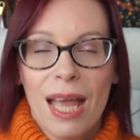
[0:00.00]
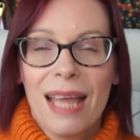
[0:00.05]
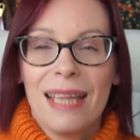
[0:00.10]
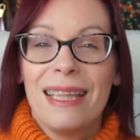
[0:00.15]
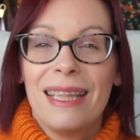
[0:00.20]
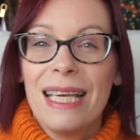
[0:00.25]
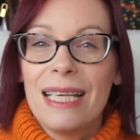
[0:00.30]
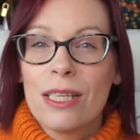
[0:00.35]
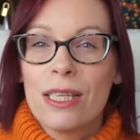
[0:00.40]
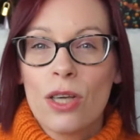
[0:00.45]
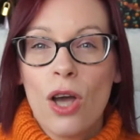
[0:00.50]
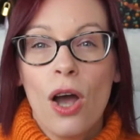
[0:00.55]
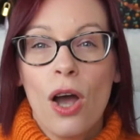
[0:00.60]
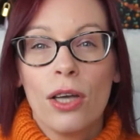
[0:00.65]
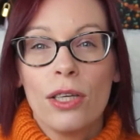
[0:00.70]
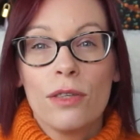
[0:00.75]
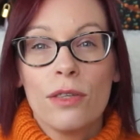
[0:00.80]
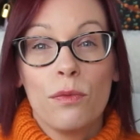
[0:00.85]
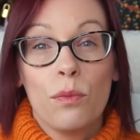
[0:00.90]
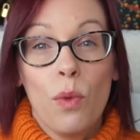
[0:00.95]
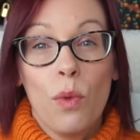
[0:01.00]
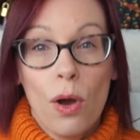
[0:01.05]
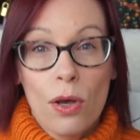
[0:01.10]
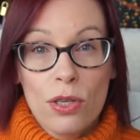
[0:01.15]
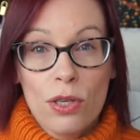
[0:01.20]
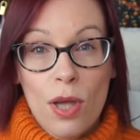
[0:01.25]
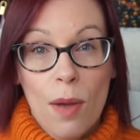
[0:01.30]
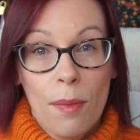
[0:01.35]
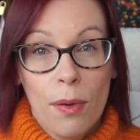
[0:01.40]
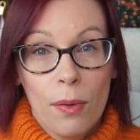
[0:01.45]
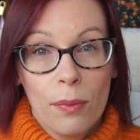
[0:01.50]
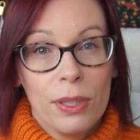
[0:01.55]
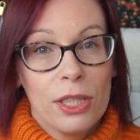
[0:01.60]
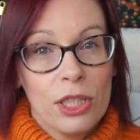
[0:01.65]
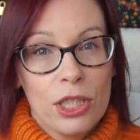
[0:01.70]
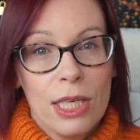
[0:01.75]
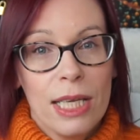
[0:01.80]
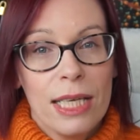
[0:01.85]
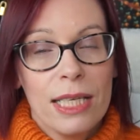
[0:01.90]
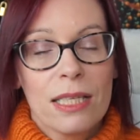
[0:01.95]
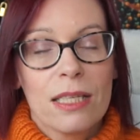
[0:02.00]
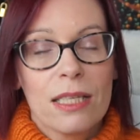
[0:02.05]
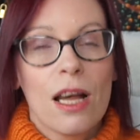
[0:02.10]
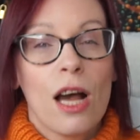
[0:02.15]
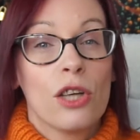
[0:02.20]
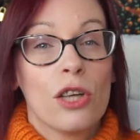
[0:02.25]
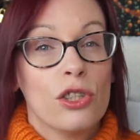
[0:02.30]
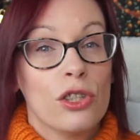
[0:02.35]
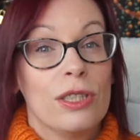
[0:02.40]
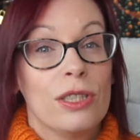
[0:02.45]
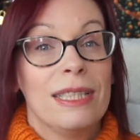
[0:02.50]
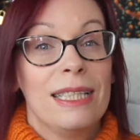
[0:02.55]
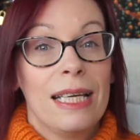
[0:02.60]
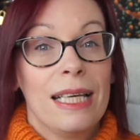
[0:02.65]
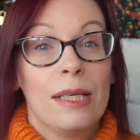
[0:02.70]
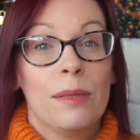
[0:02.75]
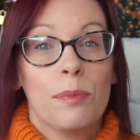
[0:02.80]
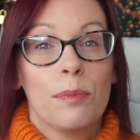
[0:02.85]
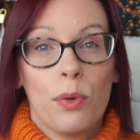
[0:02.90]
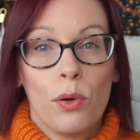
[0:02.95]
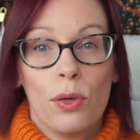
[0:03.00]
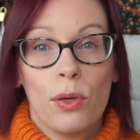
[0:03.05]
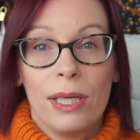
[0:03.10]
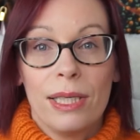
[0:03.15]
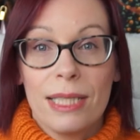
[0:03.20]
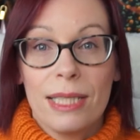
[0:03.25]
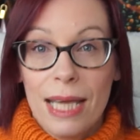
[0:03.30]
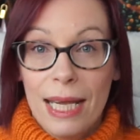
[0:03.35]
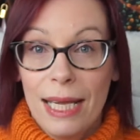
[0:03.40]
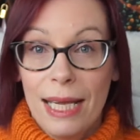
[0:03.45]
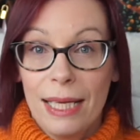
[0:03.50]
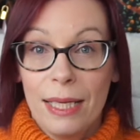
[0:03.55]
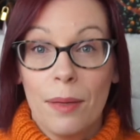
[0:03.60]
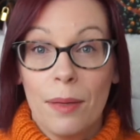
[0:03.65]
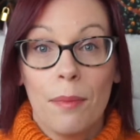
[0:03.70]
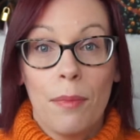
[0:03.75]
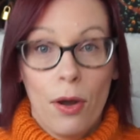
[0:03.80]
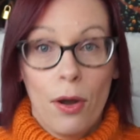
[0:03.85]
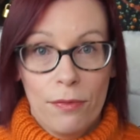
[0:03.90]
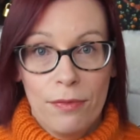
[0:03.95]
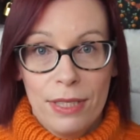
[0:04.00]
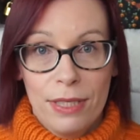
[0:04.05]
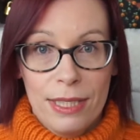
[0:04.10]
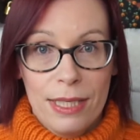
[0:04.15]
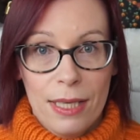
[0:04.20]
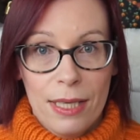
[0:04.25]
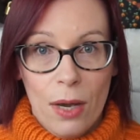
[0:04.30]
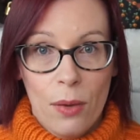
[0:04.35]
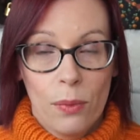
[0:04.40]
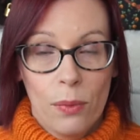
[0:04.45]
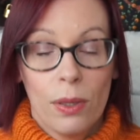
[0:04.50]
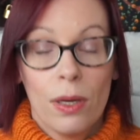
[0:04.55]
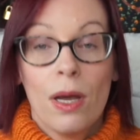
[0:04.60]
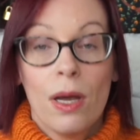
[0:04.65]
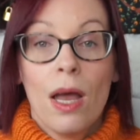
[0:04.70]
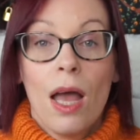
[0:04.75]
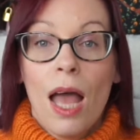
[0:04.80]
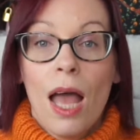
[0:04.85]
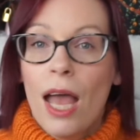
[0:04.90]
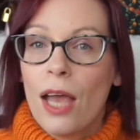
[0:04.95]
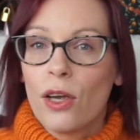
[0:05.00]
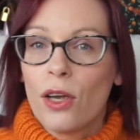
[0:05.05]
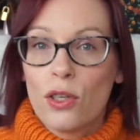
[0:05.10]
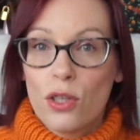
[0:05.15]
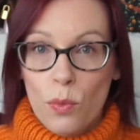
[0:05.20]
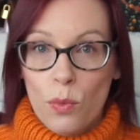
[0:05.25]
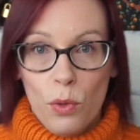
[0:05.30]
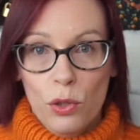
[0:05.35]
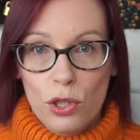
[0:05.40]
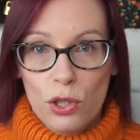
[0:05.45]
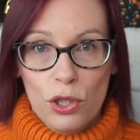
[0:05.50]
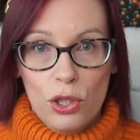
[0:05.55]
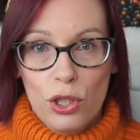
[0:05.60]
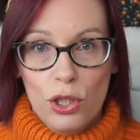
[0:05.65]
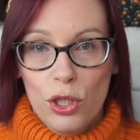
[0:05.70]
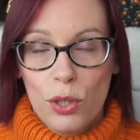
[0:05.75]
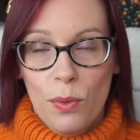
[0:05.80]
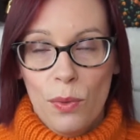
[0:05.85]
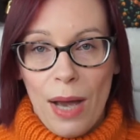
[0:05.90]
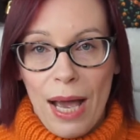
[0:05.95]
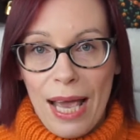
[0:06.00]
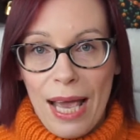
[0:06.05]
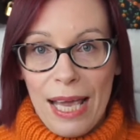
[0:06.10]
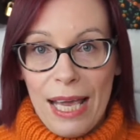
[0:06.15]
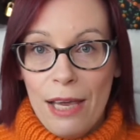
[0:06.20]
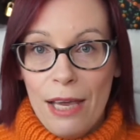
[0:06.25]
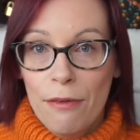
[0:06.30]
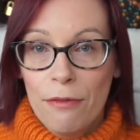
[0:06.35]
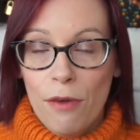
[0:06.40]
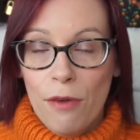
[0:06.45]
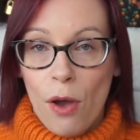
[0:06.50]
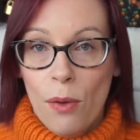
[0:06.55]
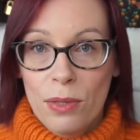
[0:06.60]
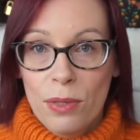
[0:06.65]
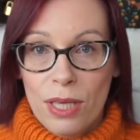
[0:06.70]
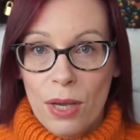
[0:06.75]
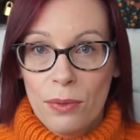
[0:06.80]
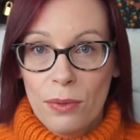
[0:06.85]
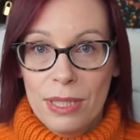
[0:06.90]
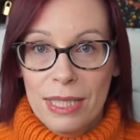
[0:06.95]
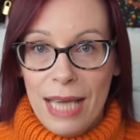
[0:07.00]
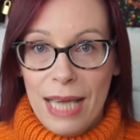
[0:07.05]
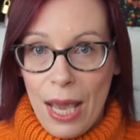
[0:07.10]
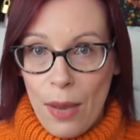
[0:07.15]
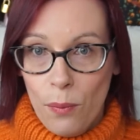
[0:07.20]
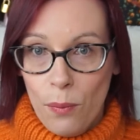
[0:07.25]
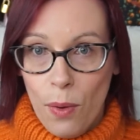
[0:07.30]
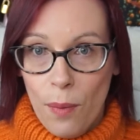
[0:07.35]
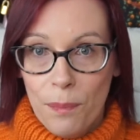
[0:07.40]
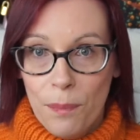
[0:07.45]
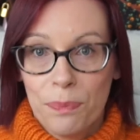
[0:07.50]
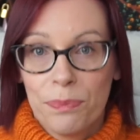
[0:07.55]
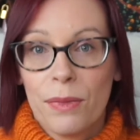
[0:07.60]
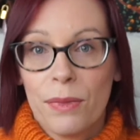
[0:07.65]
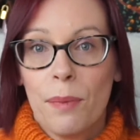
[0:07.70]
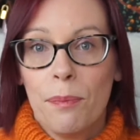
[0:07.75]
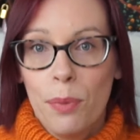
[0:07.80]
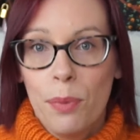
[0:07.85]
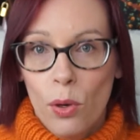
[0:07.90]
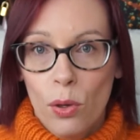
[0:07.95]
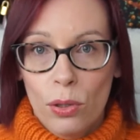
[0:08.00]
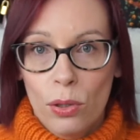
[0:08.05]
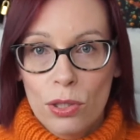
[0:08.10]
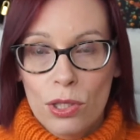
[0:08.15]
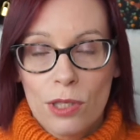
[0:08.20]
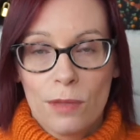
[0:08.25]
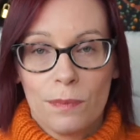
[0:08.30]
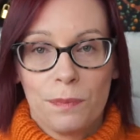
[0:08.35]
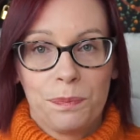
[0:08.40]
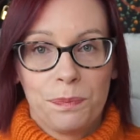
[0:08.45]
this kind of was on my wish list, I just didn't put it in my video because I wasn't sure if I was going to get one. But